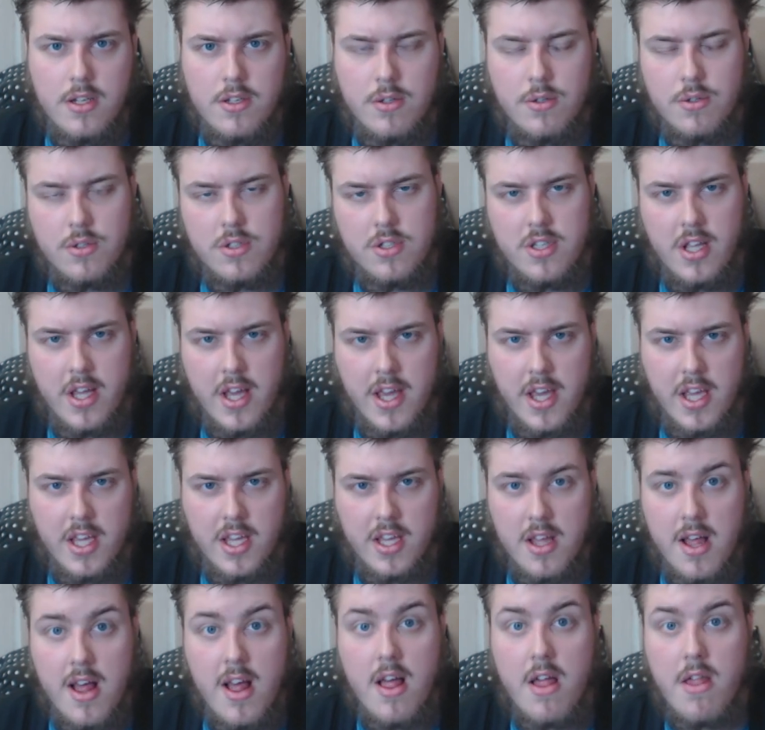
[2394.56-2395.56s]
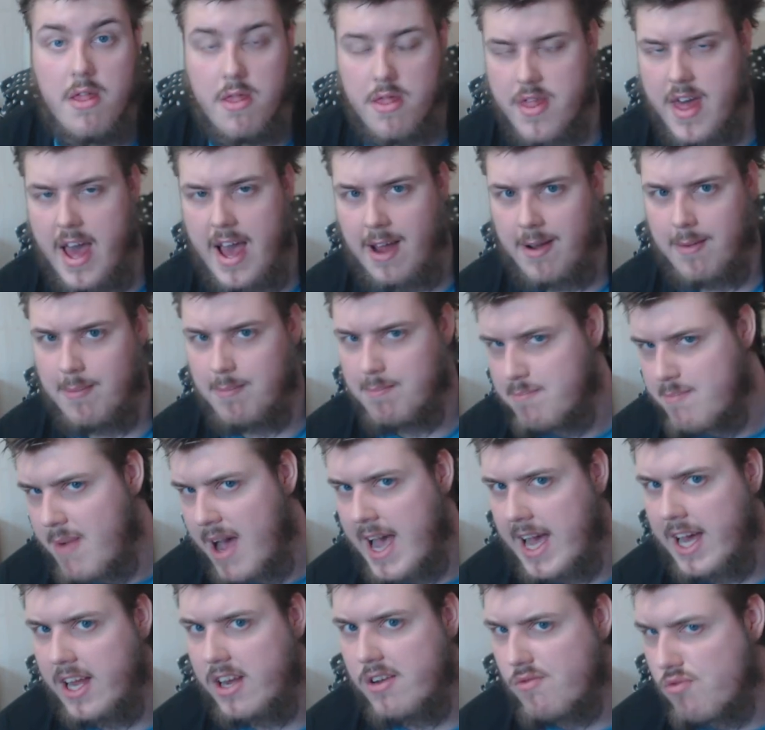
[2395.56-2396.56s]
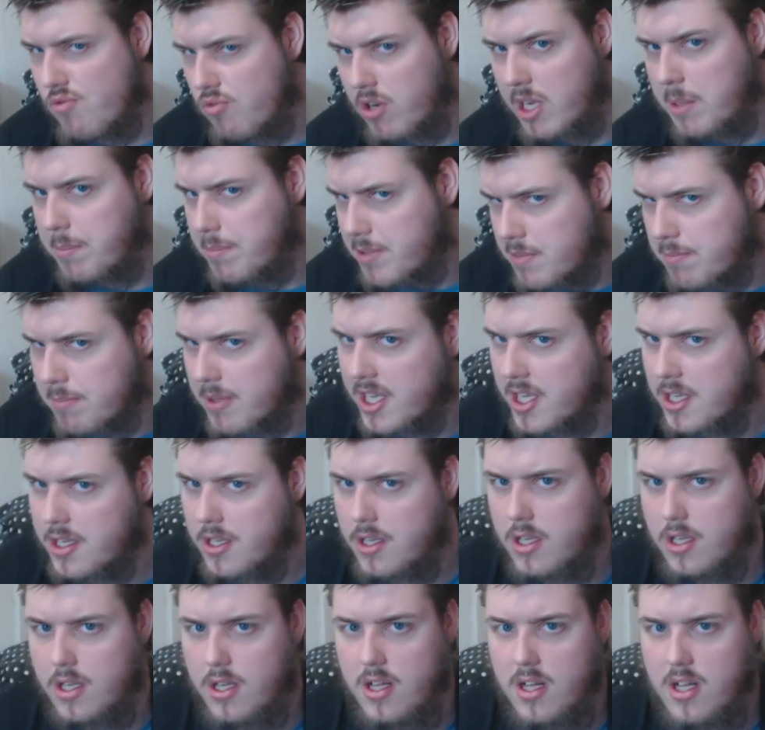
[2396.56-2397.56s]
To say that man raped me